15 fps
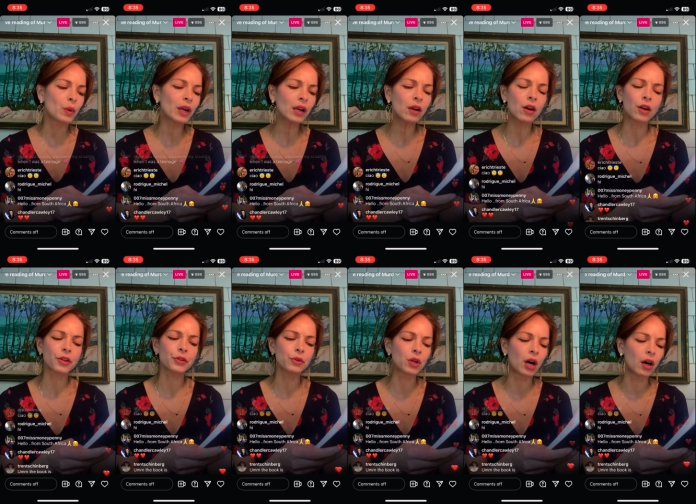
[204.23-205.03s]
Where
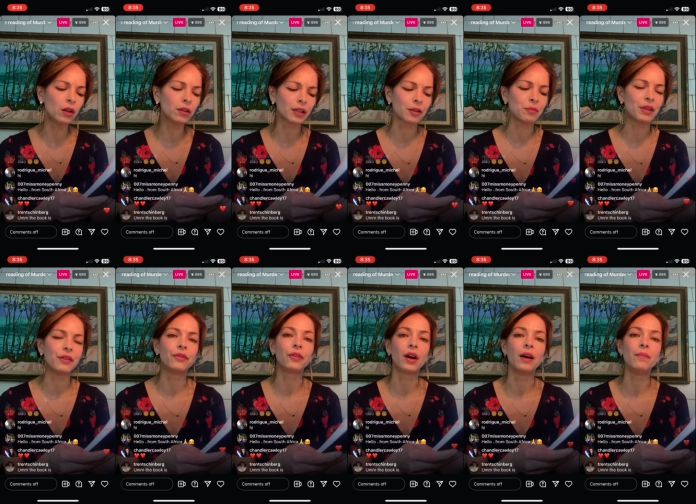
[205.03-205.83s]
are you calling
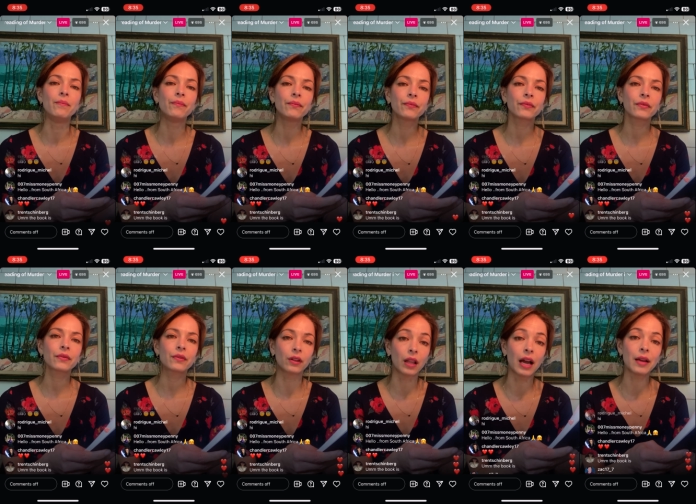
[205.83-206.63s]
me from?
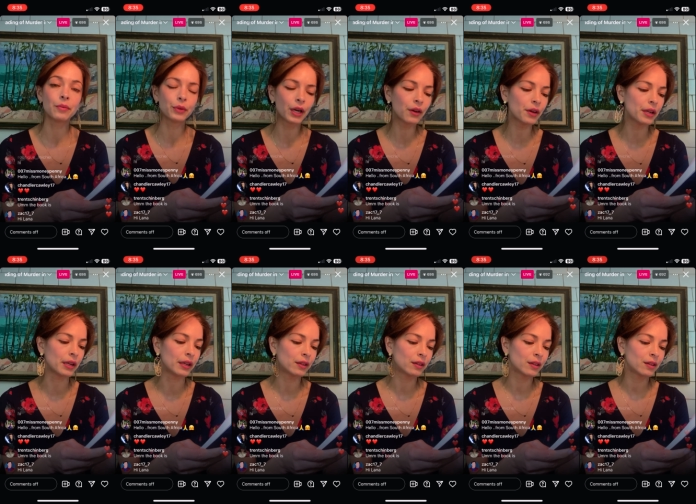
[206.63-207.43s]
The
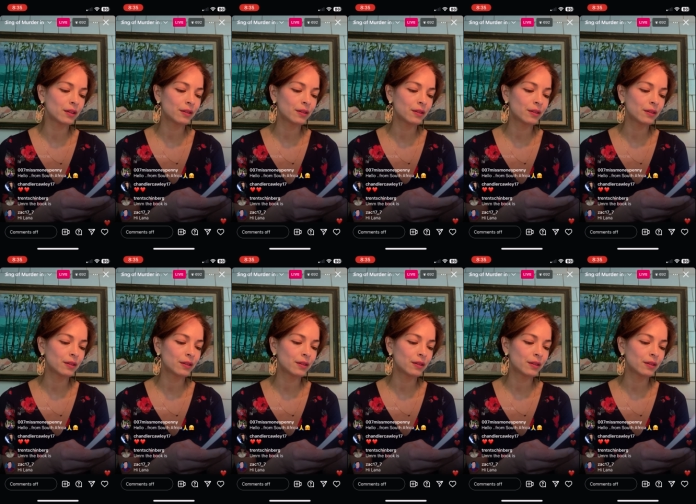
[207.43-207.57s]
library?